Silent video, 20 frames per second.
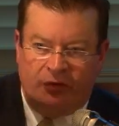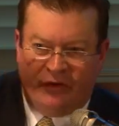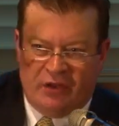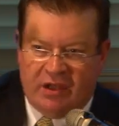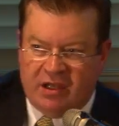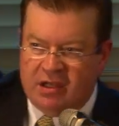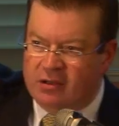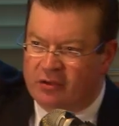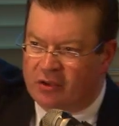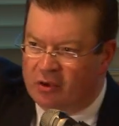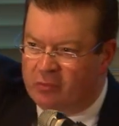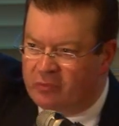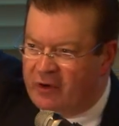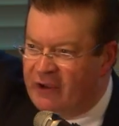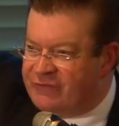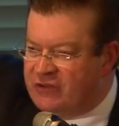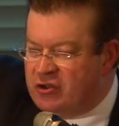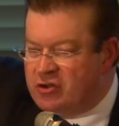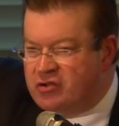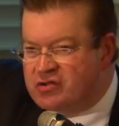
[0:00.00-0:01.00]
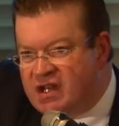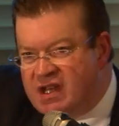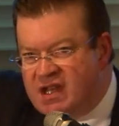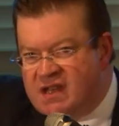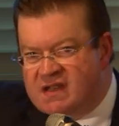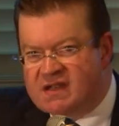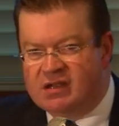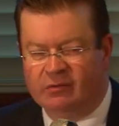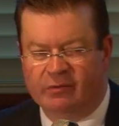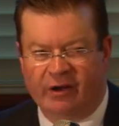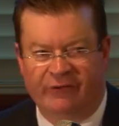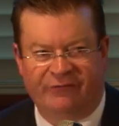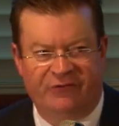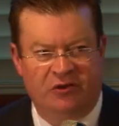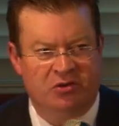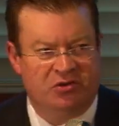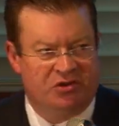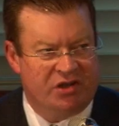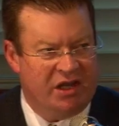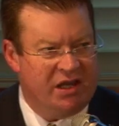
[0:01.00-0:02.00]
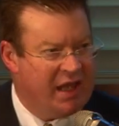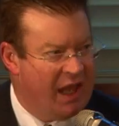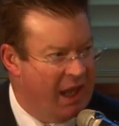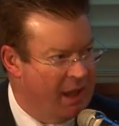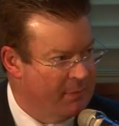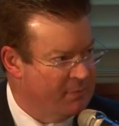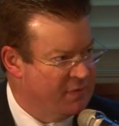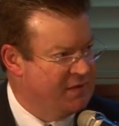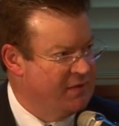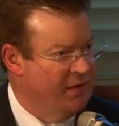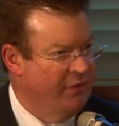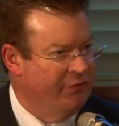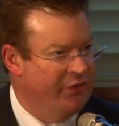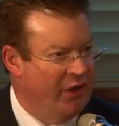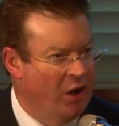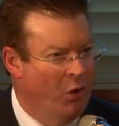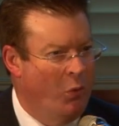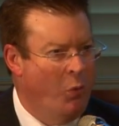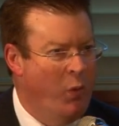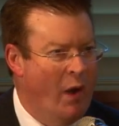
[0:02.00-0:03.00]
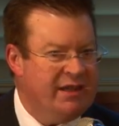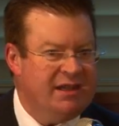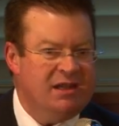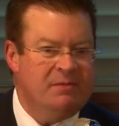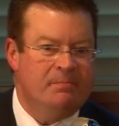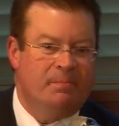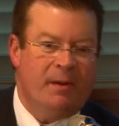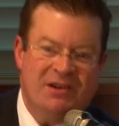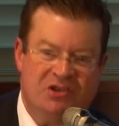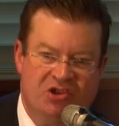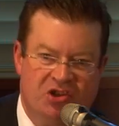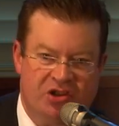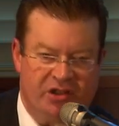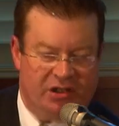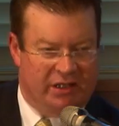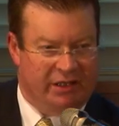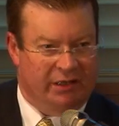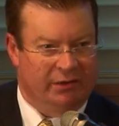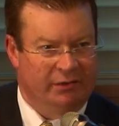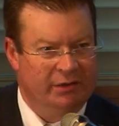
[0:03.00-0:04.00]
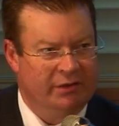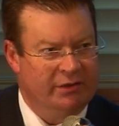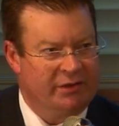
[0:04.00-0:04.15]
the refugees in the refugee camps that are waiting patiently